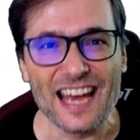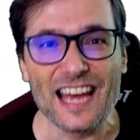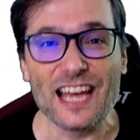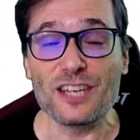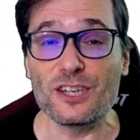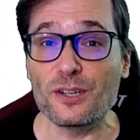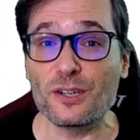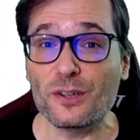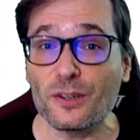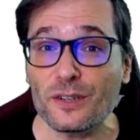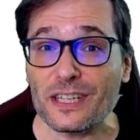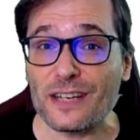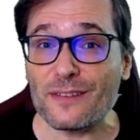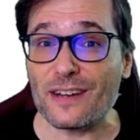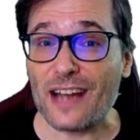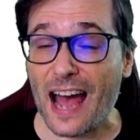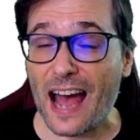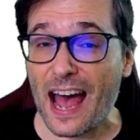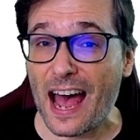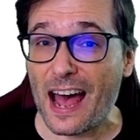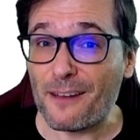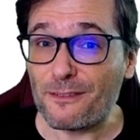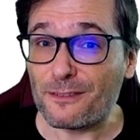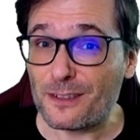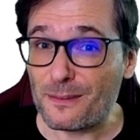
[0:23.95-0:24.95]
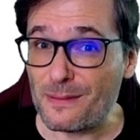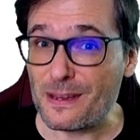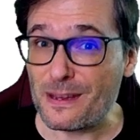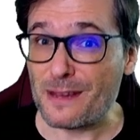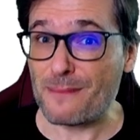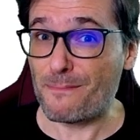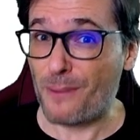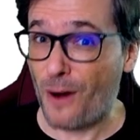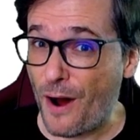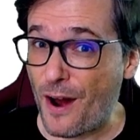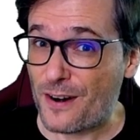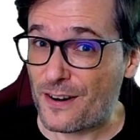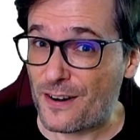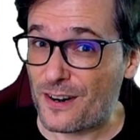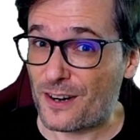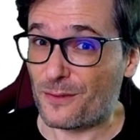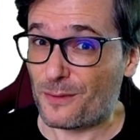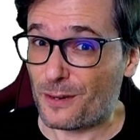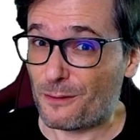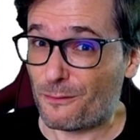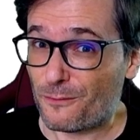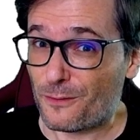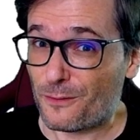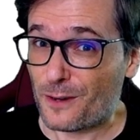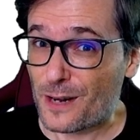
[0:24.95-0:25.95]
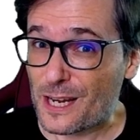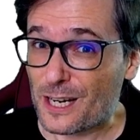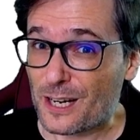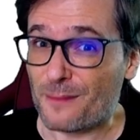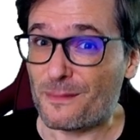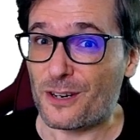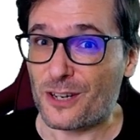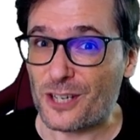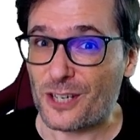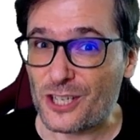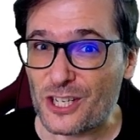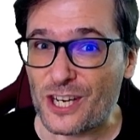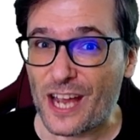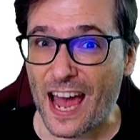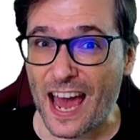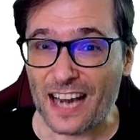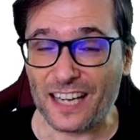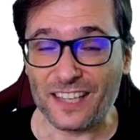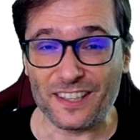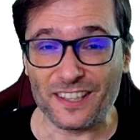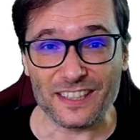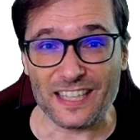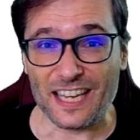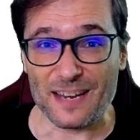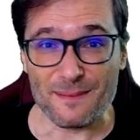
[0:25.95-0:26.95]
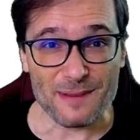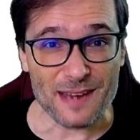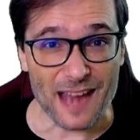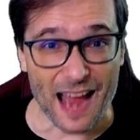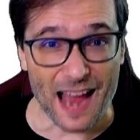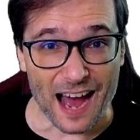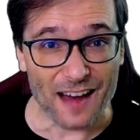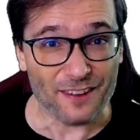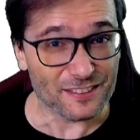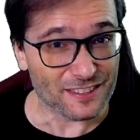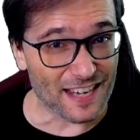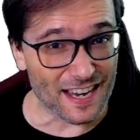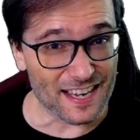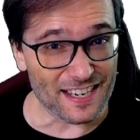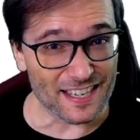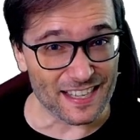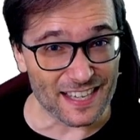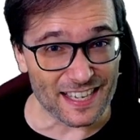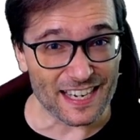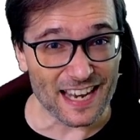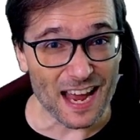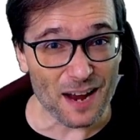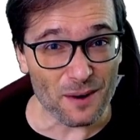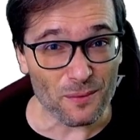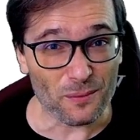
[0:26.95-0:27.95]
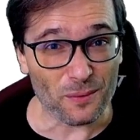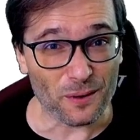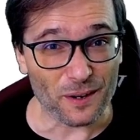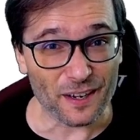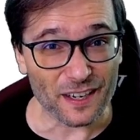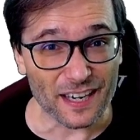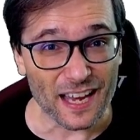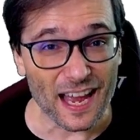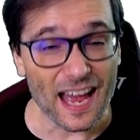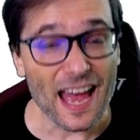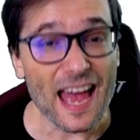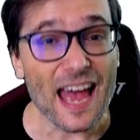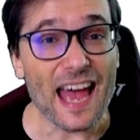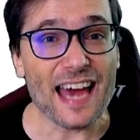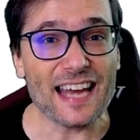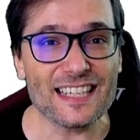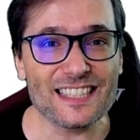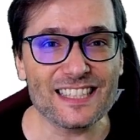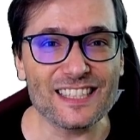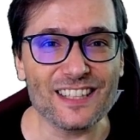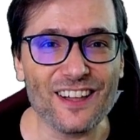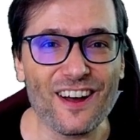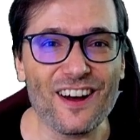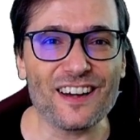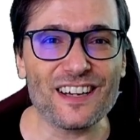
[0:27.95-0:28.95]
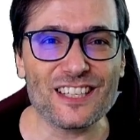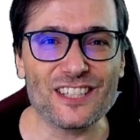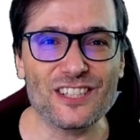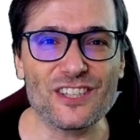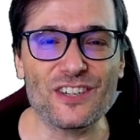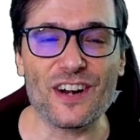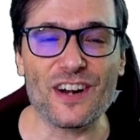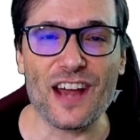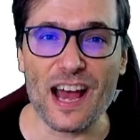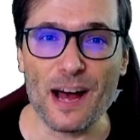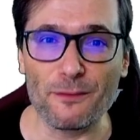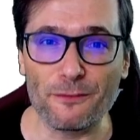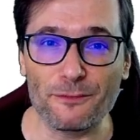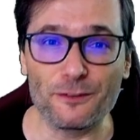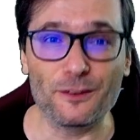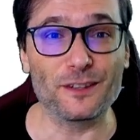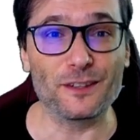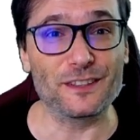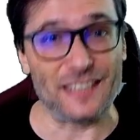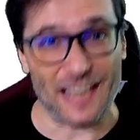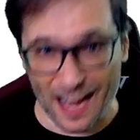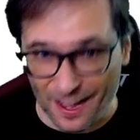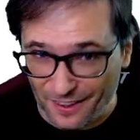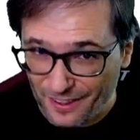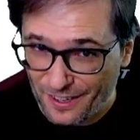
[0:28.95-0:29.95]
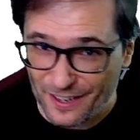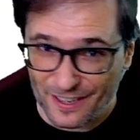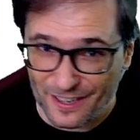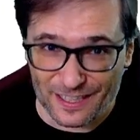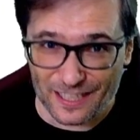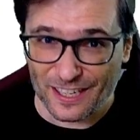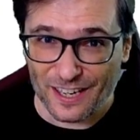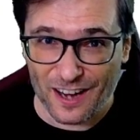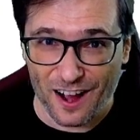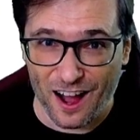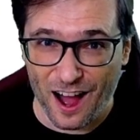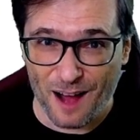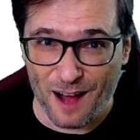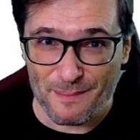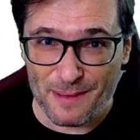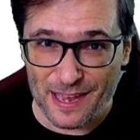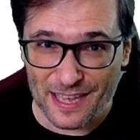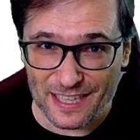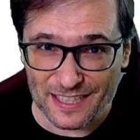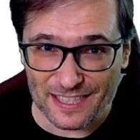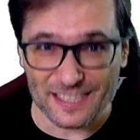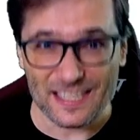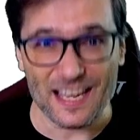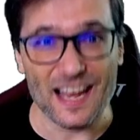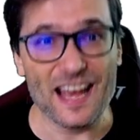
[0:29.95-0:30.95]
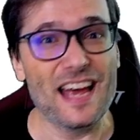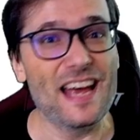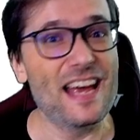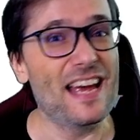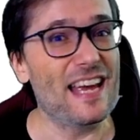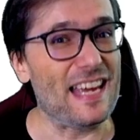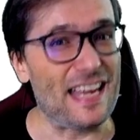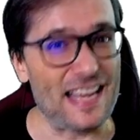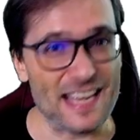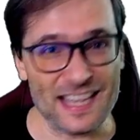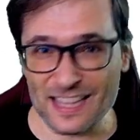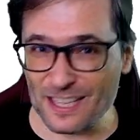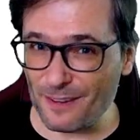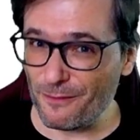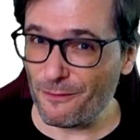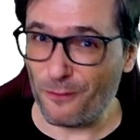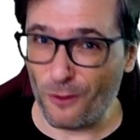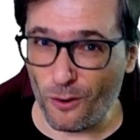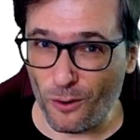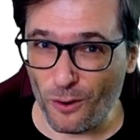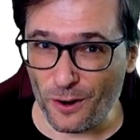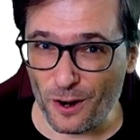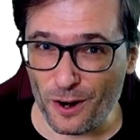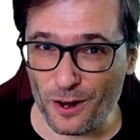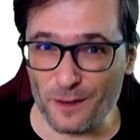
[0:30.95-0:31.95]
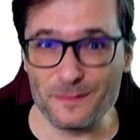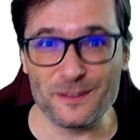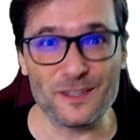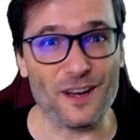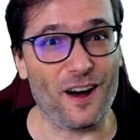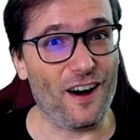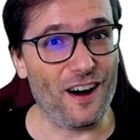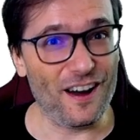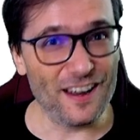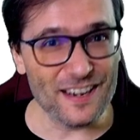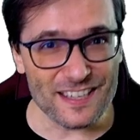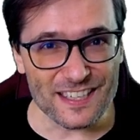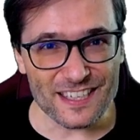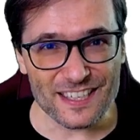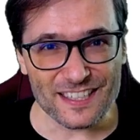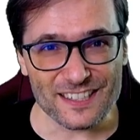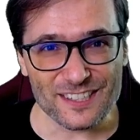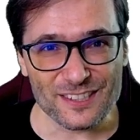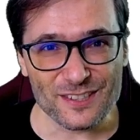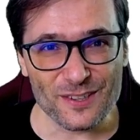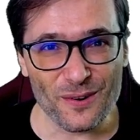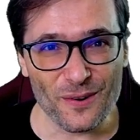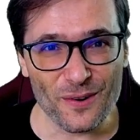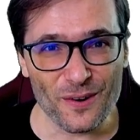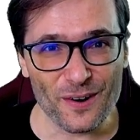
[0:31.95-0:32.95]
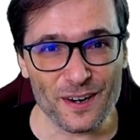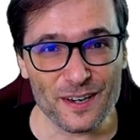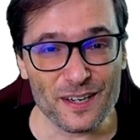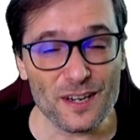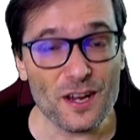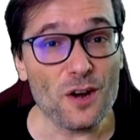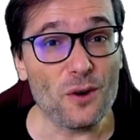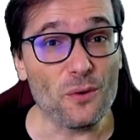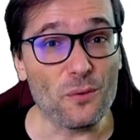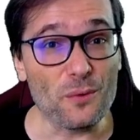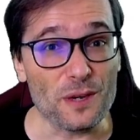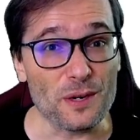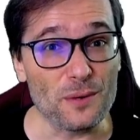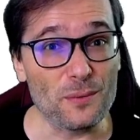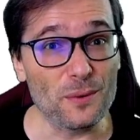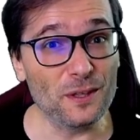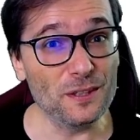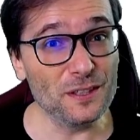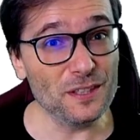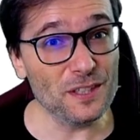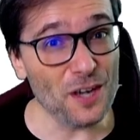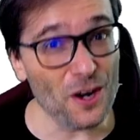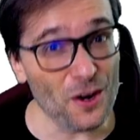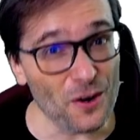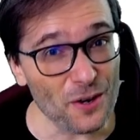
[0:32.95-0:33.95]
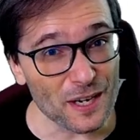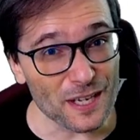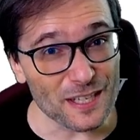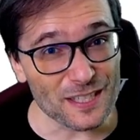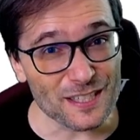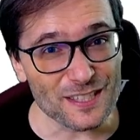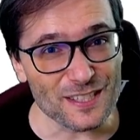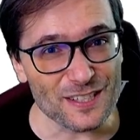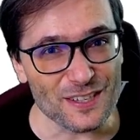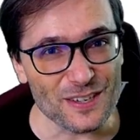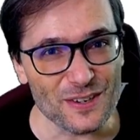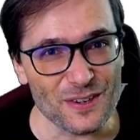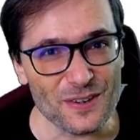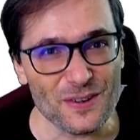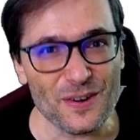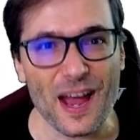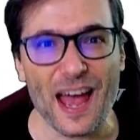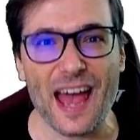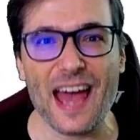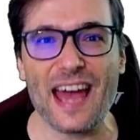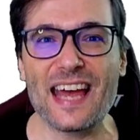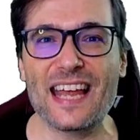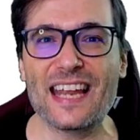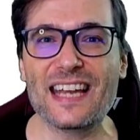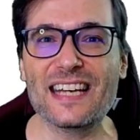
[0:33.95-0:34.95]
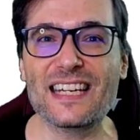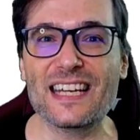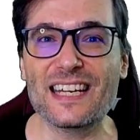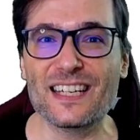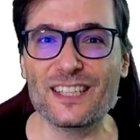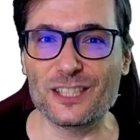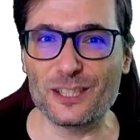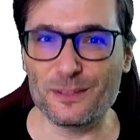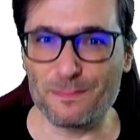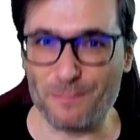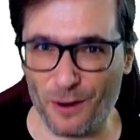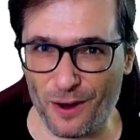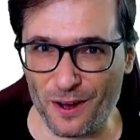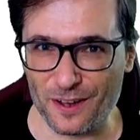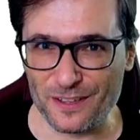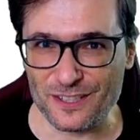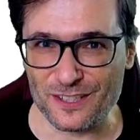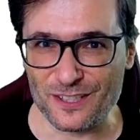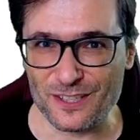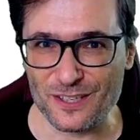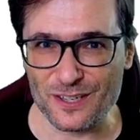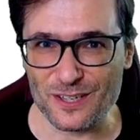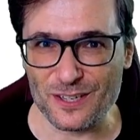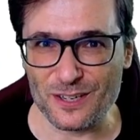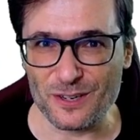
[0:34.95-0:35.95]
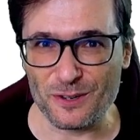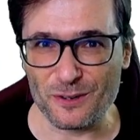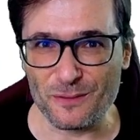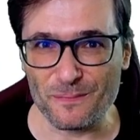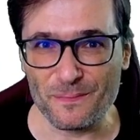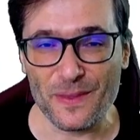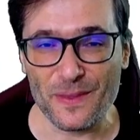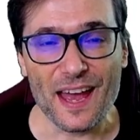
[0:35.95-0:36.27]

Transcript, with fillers: You don't even have to be partnered with Freedom. Your channel can be outside of the network. And as long as you're helpful down there in the comments, in the forums, on Discord, we will notice you and sponsor you.